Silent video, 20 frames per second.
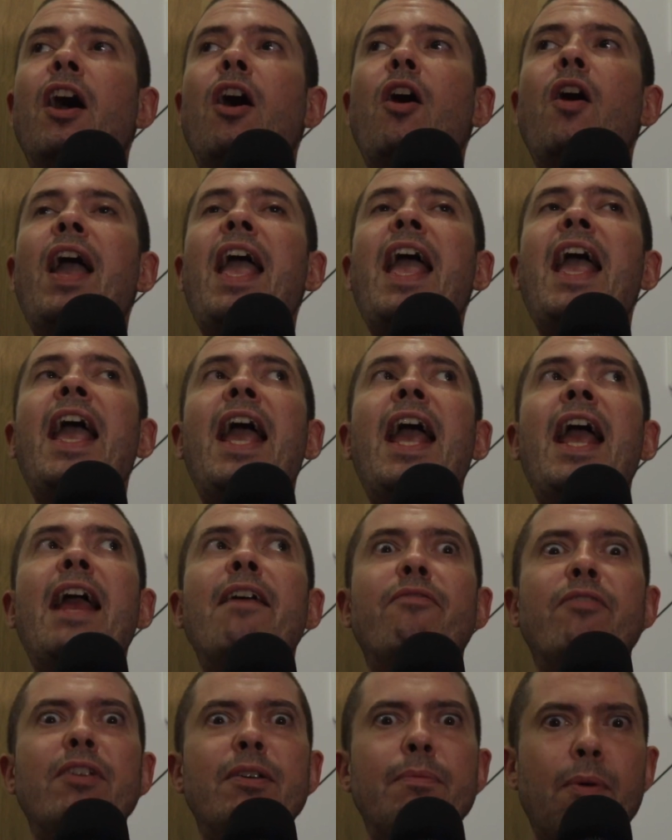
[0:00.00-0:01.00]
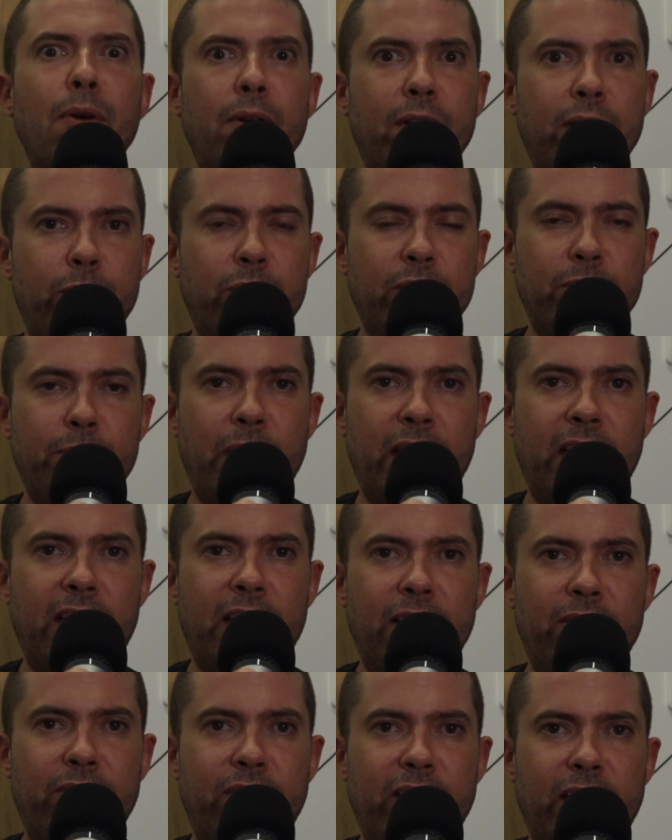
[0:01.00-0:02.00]
Oh, everybody was
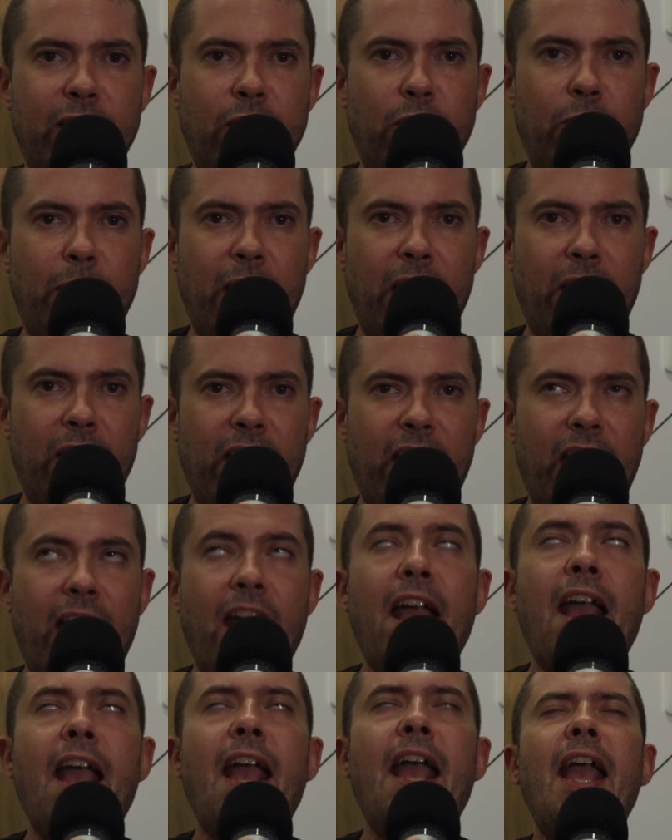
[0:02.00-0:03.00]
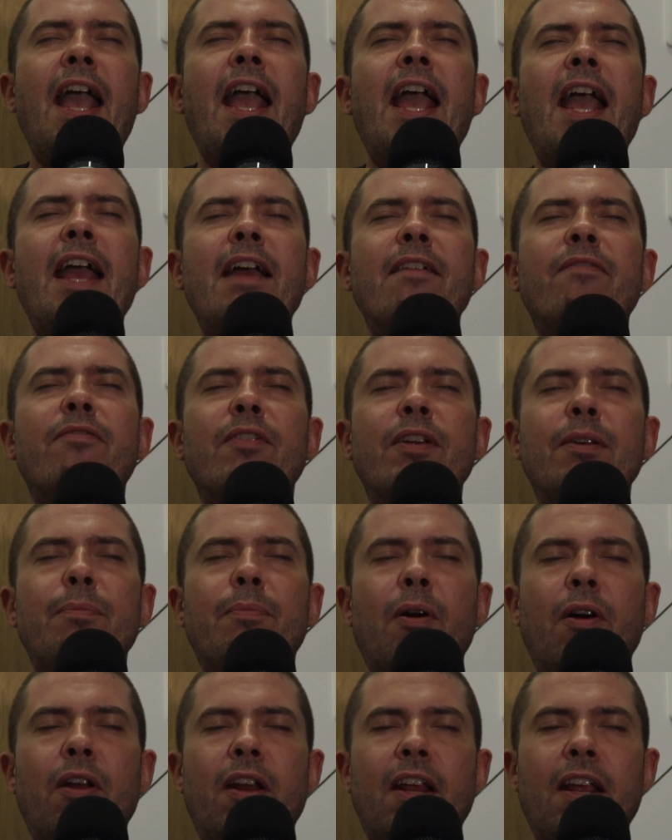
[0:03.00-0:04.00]
making a video about that.
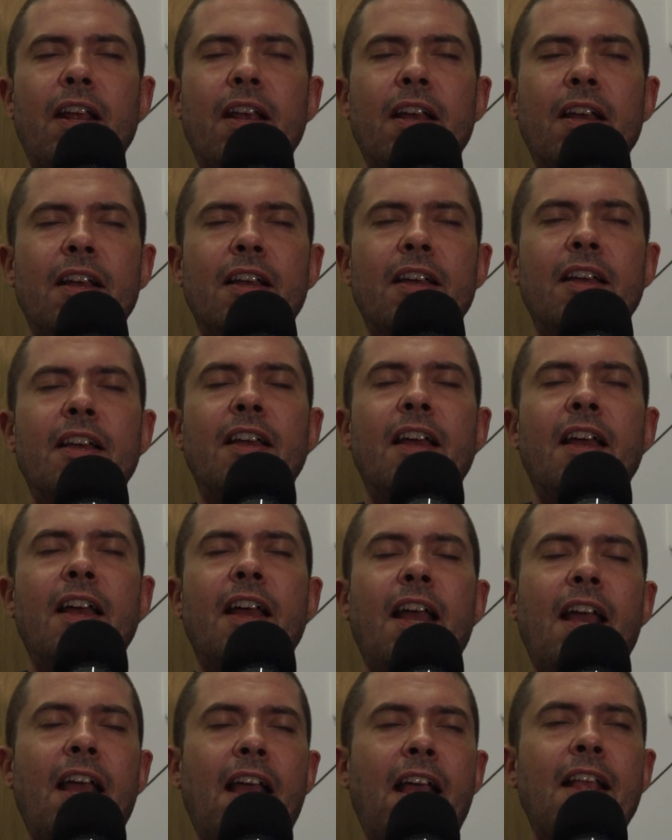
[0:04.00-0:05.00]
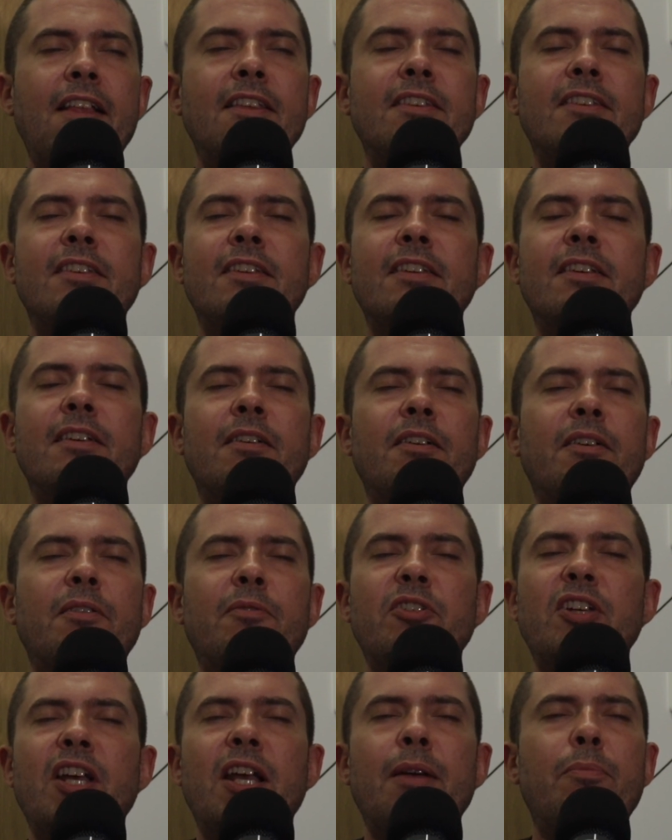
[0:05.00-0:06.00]
Everybody. Hence,
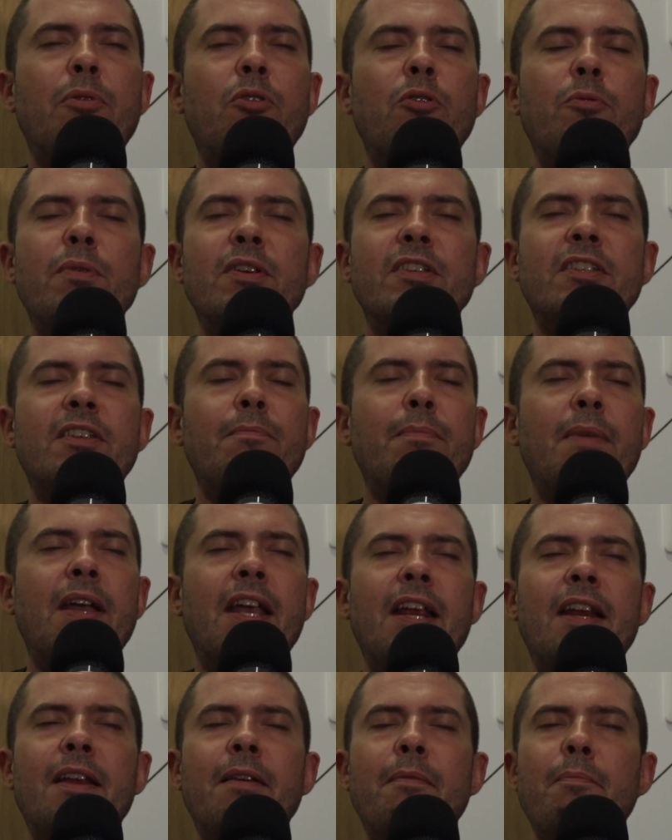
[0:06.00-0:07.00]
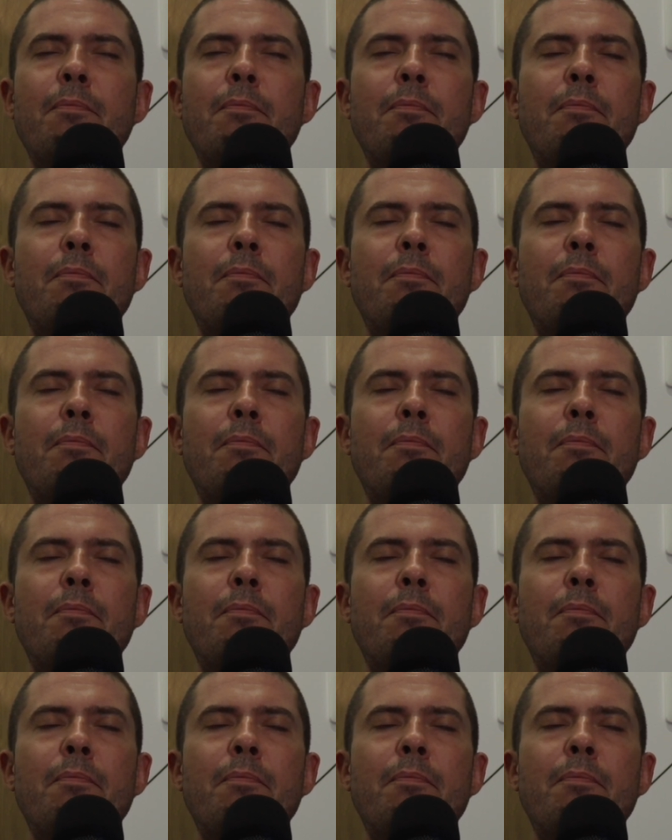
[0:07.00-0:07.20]
Jake Paul must have made